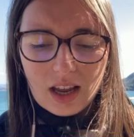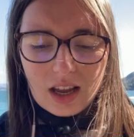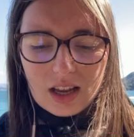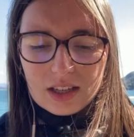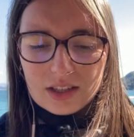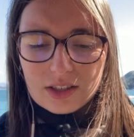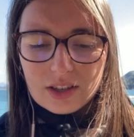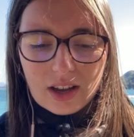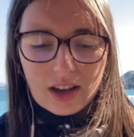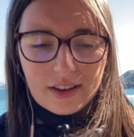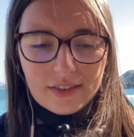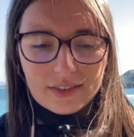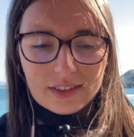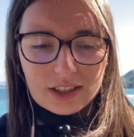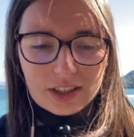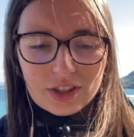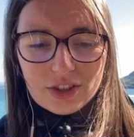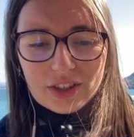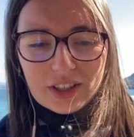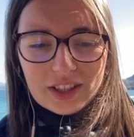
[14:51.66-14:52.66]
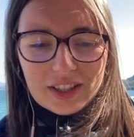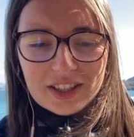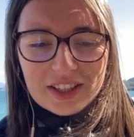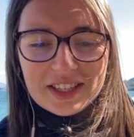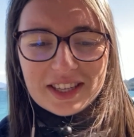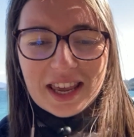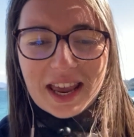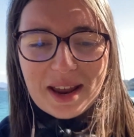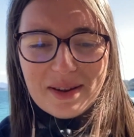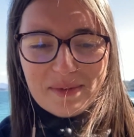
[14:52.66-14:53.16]
So I have literally the
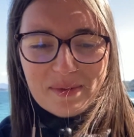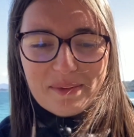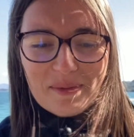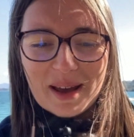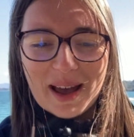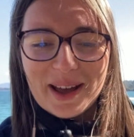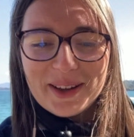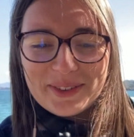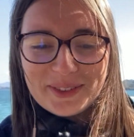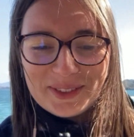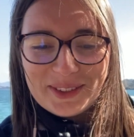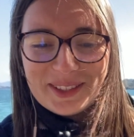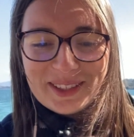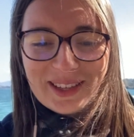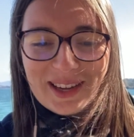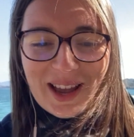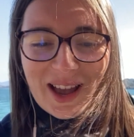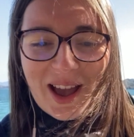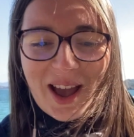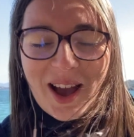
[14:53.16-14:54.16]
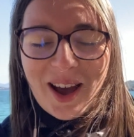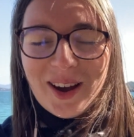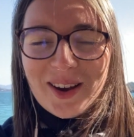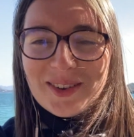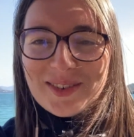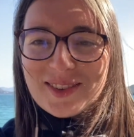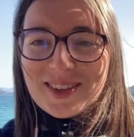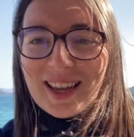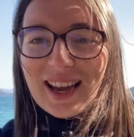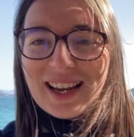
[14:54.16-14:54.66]
same amount
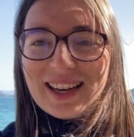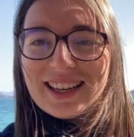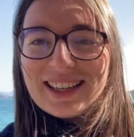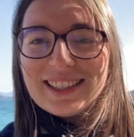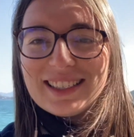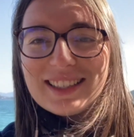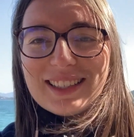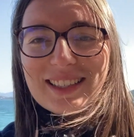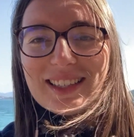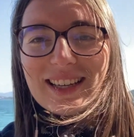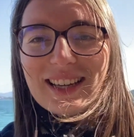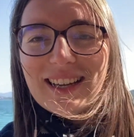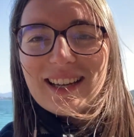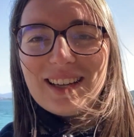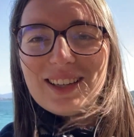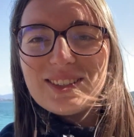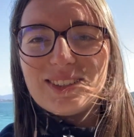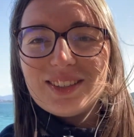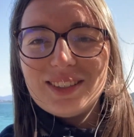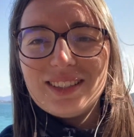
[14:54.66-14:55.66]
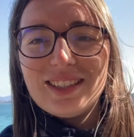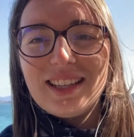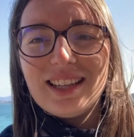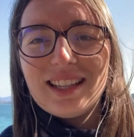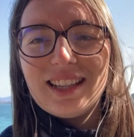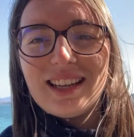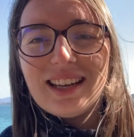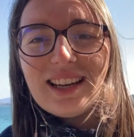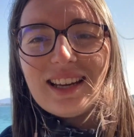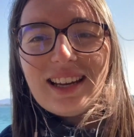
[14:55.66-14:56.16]
of cycling today
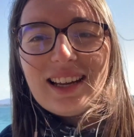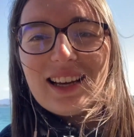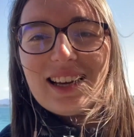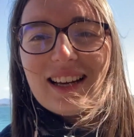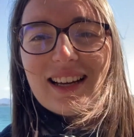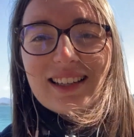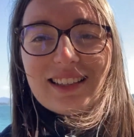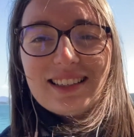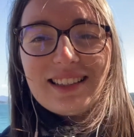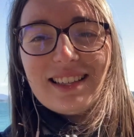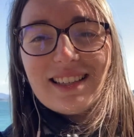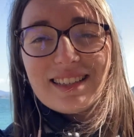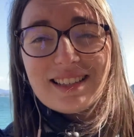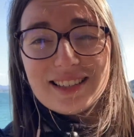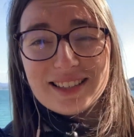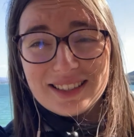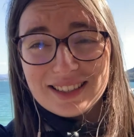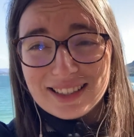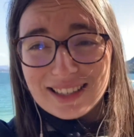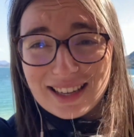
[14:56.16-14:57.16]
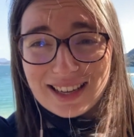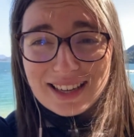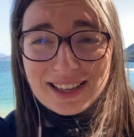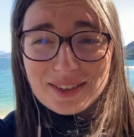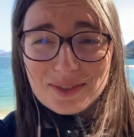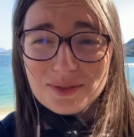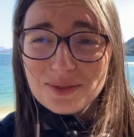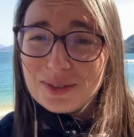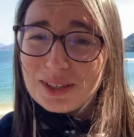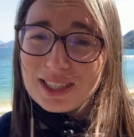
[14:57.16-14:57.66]
than I had yesterday,
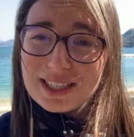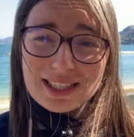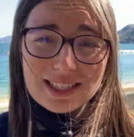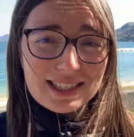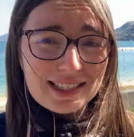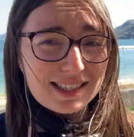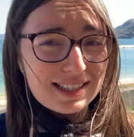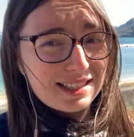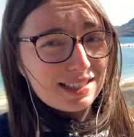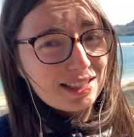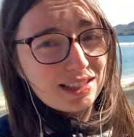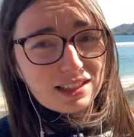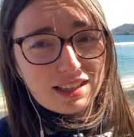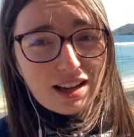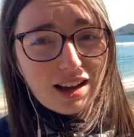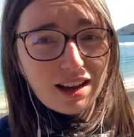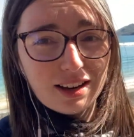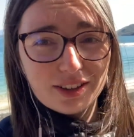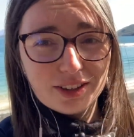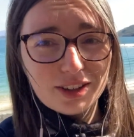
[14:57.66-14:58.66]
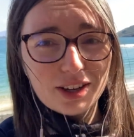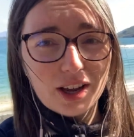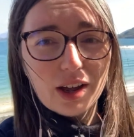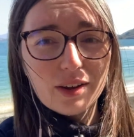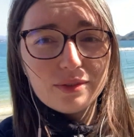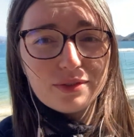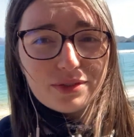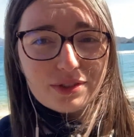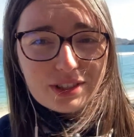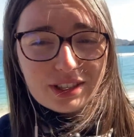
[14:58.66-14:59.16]
which is not a
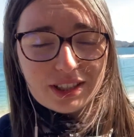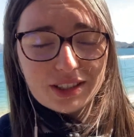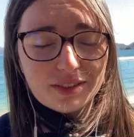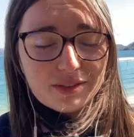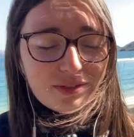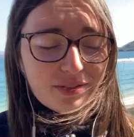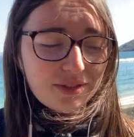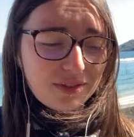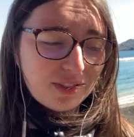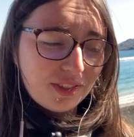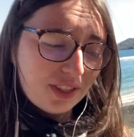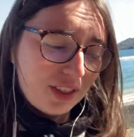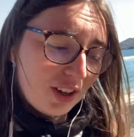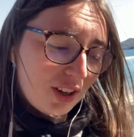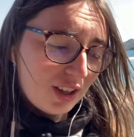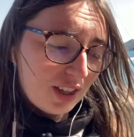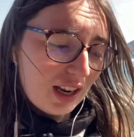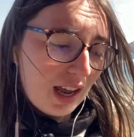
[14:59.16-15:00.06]
comforting thought.